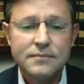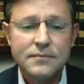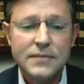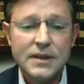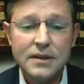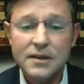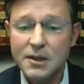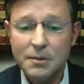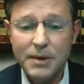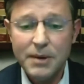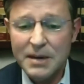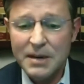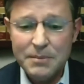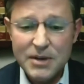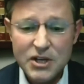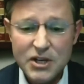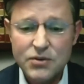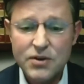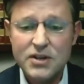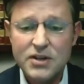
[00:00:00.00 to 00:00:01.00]
The Biden
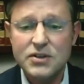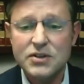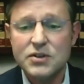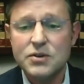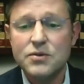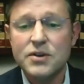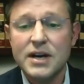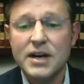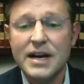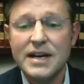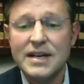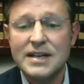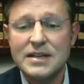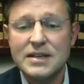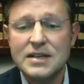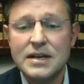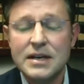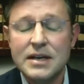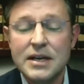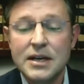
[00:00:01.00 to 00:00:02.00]
administration's new
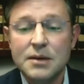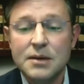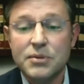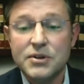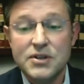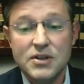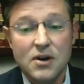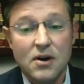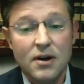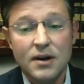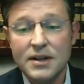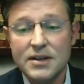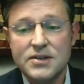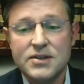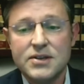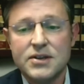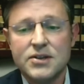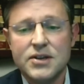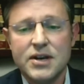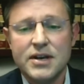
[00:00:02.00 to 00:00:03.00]
guidance bizarrely
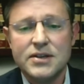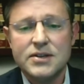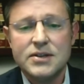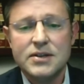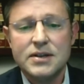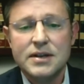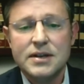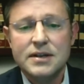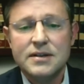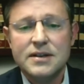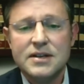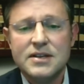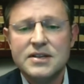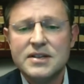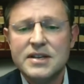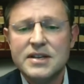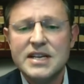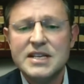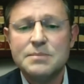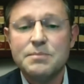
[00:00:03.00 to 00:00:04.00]
suggests that
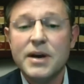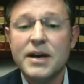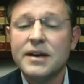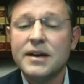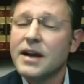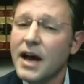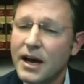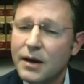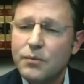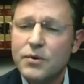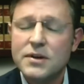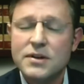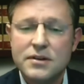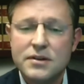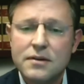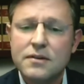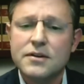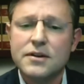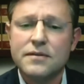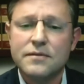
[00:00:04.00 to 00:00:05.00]
states may not
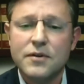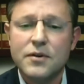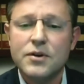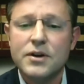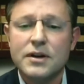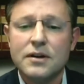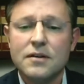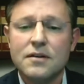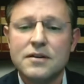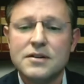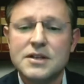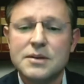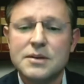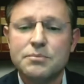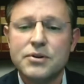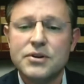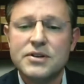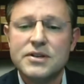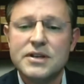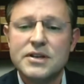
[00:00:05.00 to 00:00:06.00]
return to voting laws and
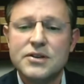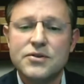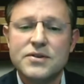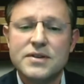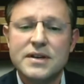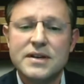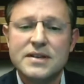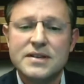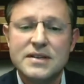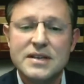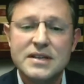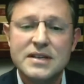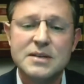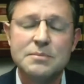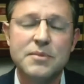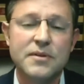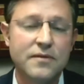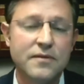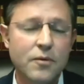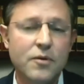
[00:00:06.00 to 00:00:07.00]
procedures that
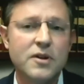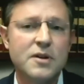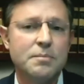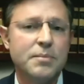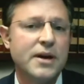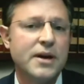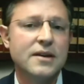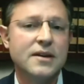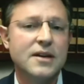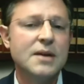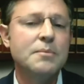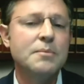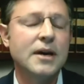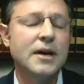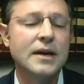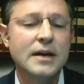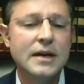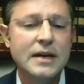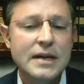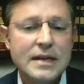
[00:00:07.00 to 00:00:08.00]
existed before the
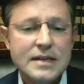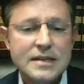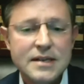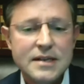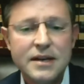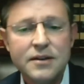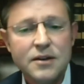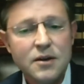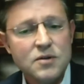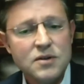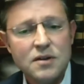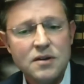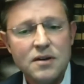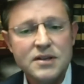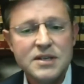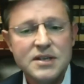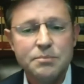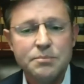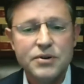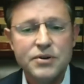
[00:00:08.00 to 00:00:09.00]
pandemic, saying those
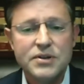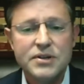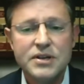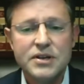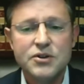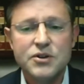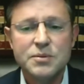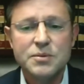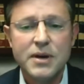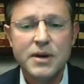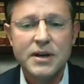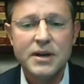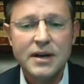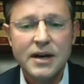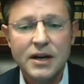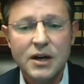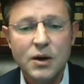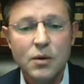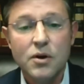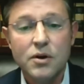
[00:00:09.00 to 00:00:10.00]
laws and procedures may
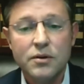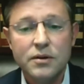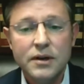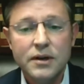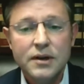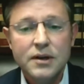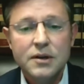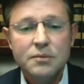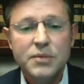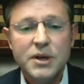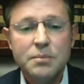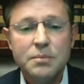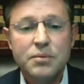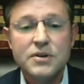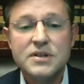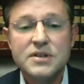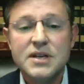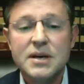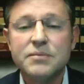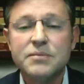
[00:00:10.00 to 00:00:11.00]
not, quote, be
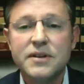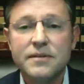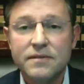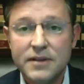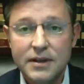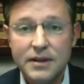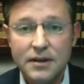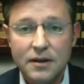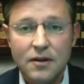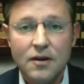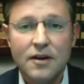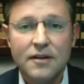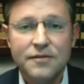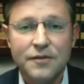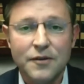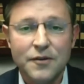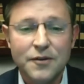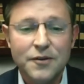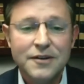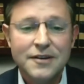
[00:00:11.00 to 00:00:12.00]
presumptively
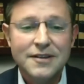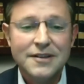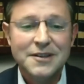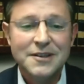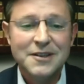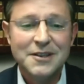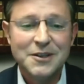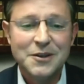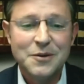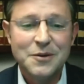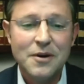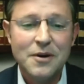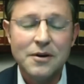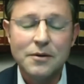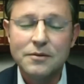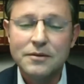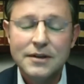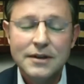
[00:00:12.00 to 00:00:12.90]
lawful, unquote.